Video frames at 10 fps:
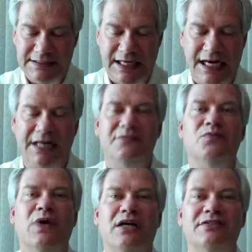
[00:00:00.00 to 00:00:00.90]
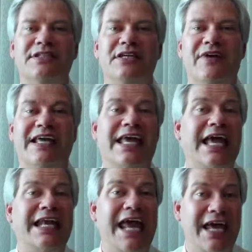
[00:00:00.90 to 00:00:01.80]
Uh, well, Steve, I
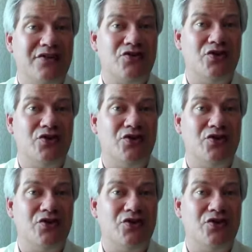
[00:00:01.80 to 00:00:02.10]
can't answer